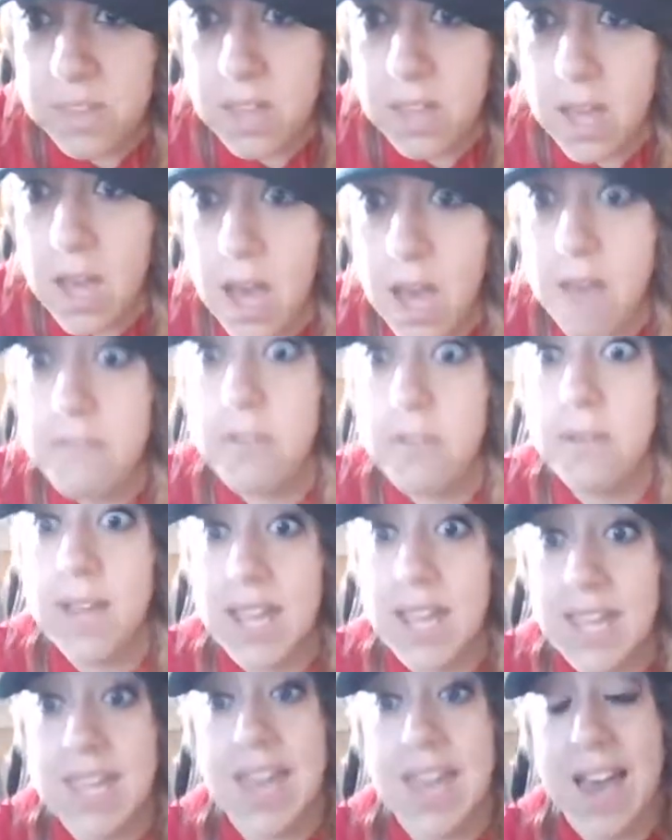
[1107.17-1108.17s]

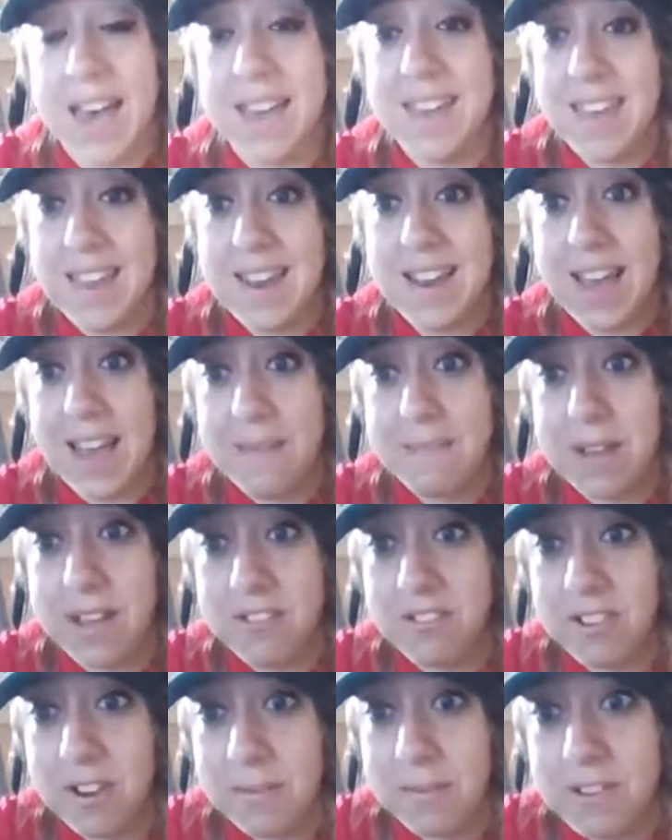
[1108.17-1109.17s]
covering. Yeah. And I'm
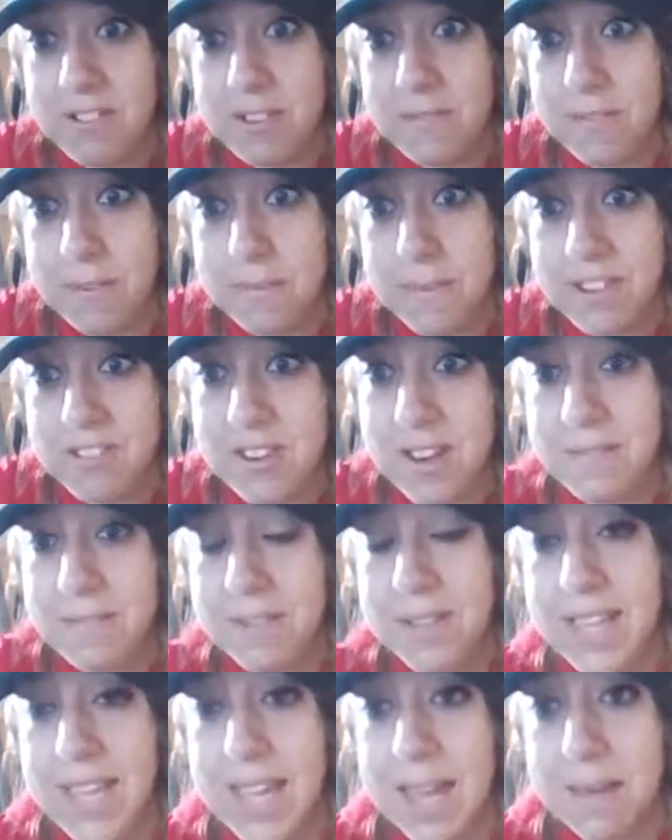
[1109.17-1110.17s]
not sure which information I
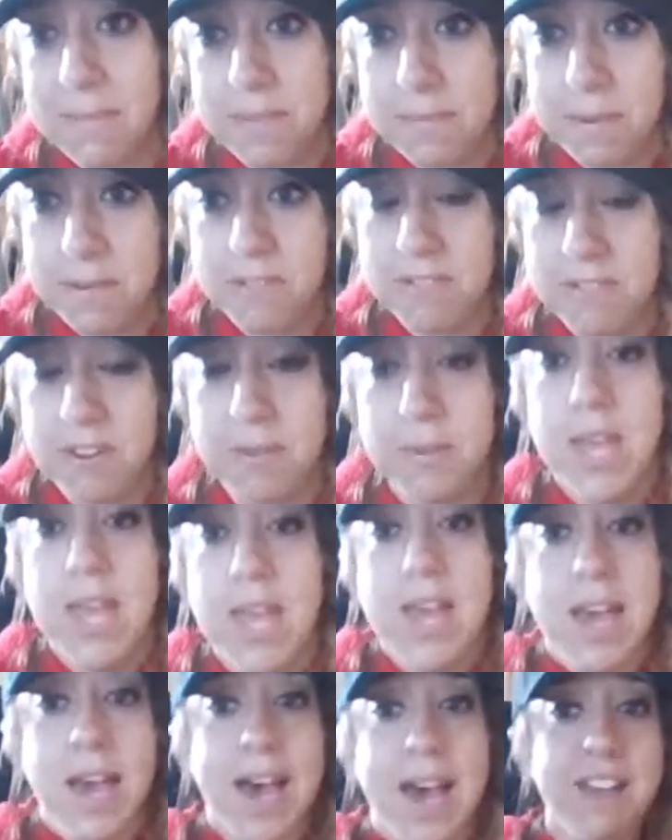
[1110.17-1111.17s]
really am supposed to know.
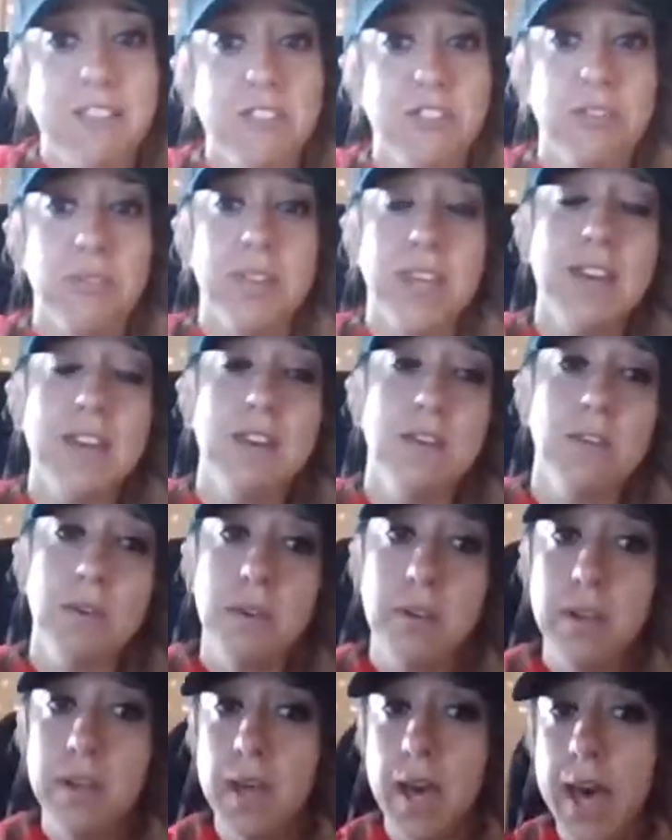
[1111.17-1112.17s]
Actually,
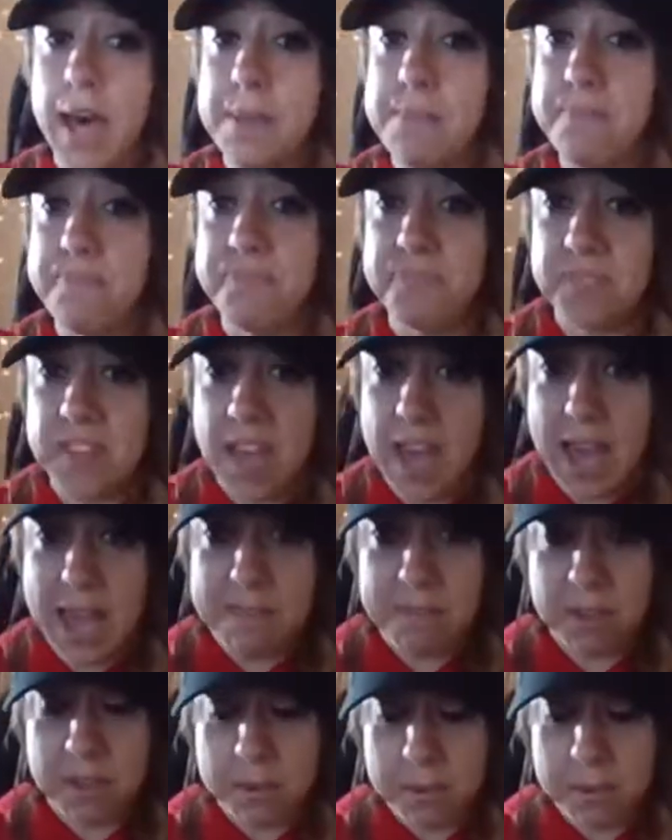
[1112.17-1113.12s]
Nicole, I'm